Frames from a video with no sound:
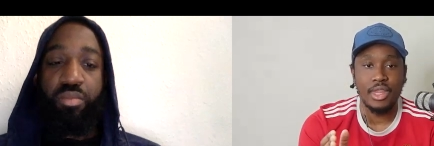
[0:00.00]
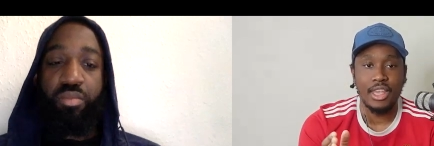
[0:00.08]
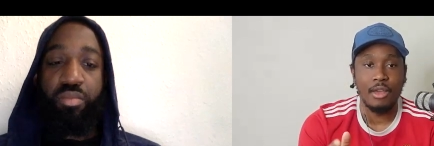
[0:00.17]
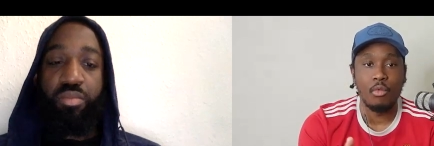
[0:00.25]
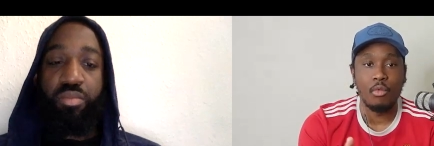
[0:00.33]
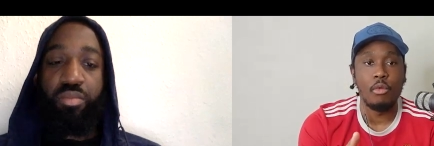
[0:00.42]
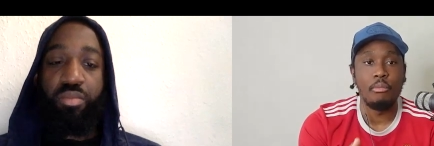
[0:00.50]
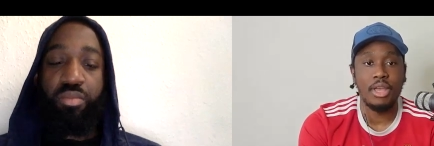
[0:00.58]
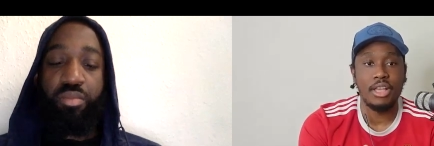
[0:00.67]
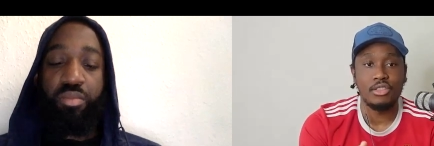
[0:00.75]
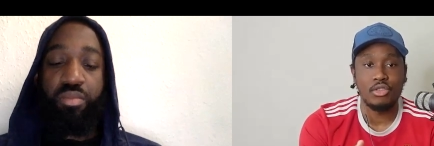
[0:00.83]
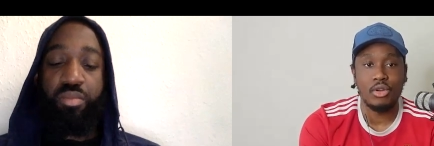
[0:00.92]
Speaker 1: it won't be
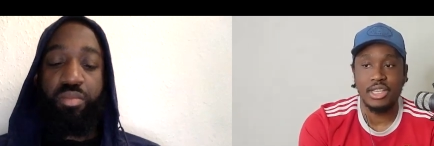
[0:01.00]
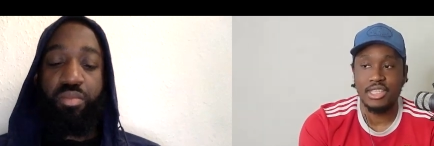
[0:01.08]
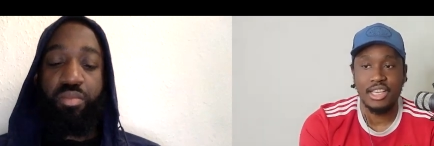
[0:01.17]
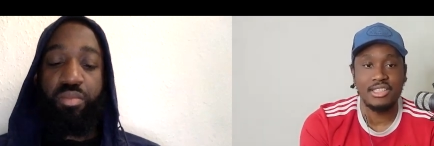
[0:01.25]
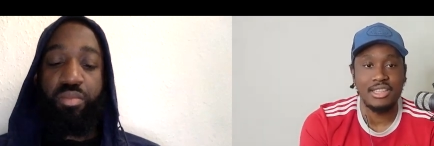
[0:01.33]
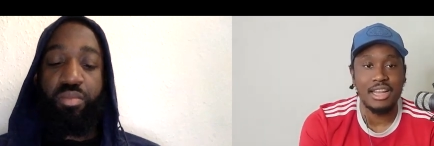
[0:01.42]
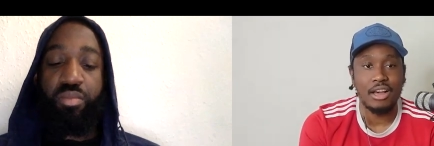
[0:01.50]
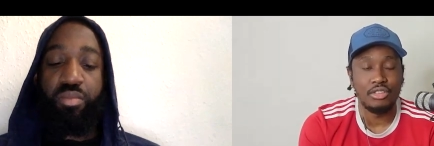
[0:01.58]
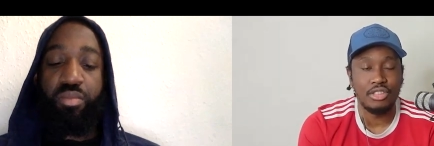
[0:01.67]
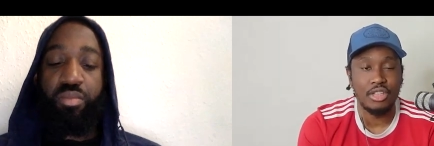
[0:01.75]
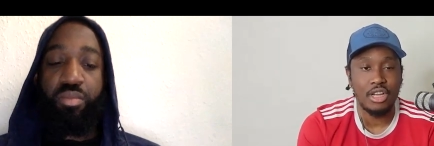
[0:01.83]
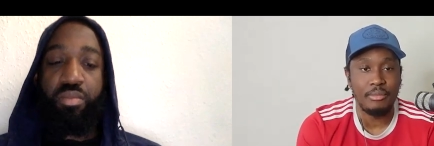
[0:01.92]
as good as it is now. Do
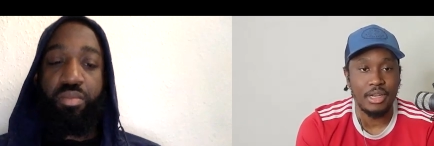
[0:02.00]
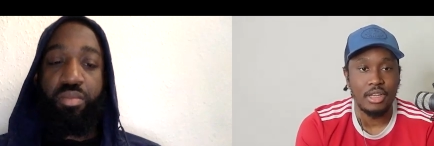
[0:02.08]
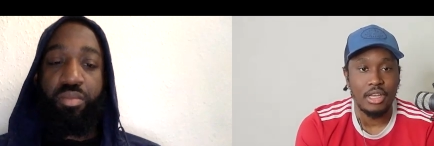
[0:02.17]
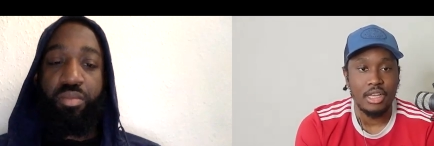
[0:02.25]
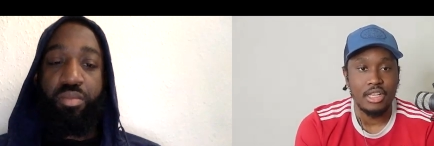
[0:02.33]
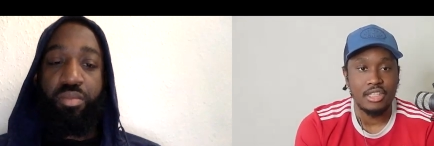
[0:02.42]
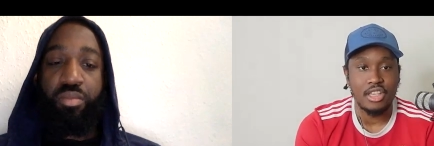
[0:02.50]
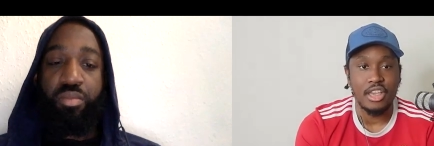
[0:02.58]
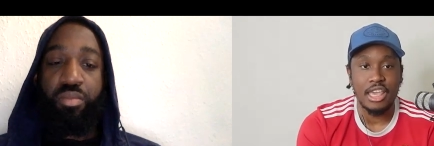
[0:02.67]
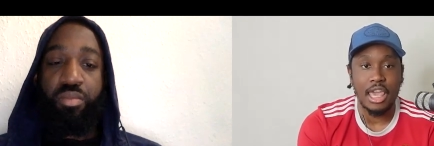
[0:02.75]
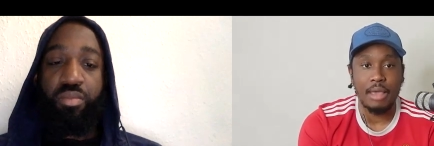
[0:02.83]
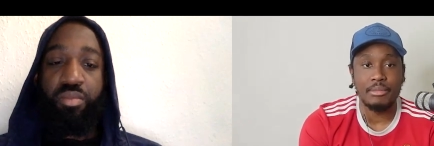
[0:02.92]
you know what I mean? Certain
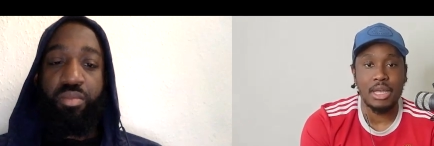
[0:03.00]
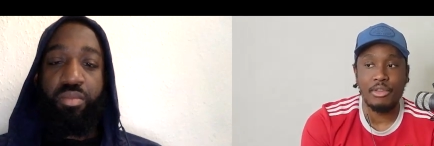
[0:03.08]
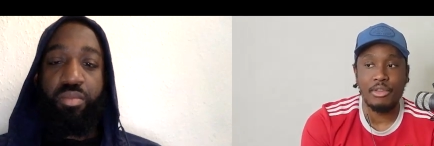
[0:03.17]
games that